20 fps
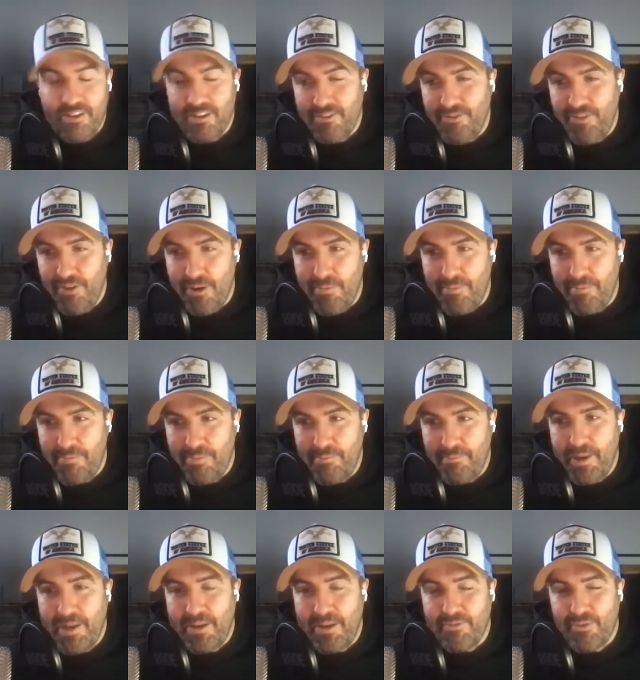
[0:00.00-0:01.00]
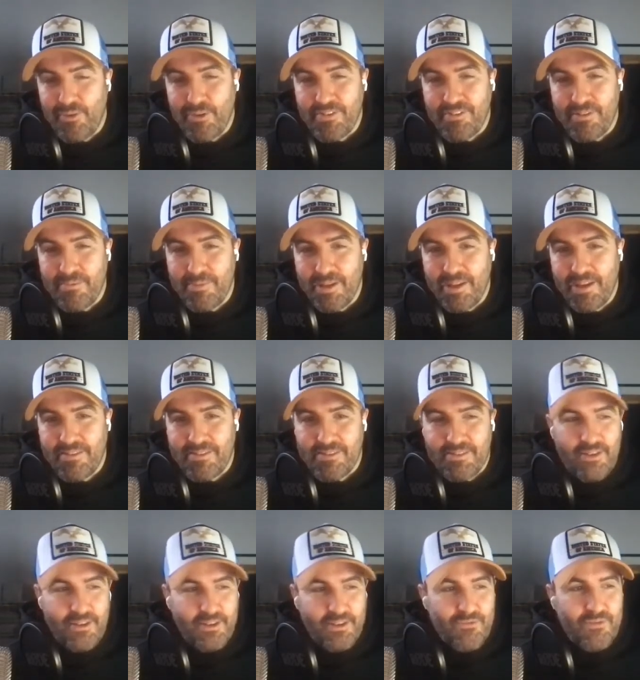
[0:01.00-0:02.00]
He's got a far better voice than
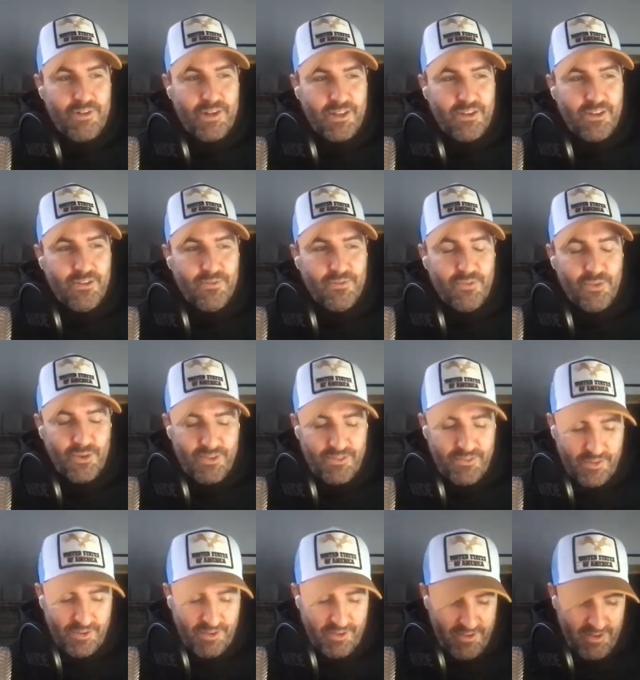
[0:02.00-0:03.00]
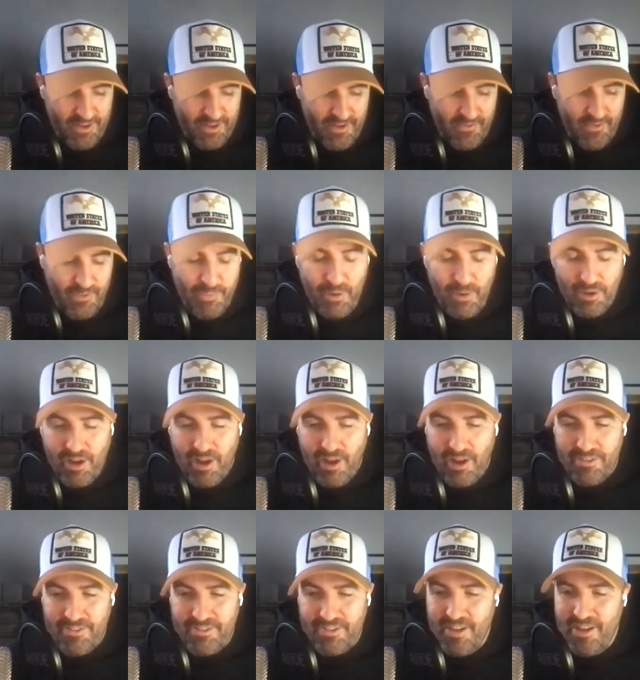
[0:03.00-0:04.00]
me. He's got a really good voice for
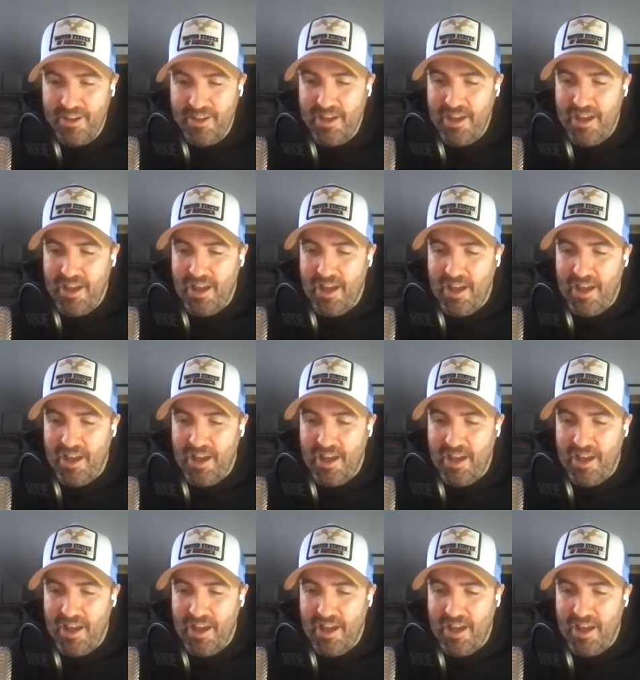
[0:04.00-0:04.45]
podcasts.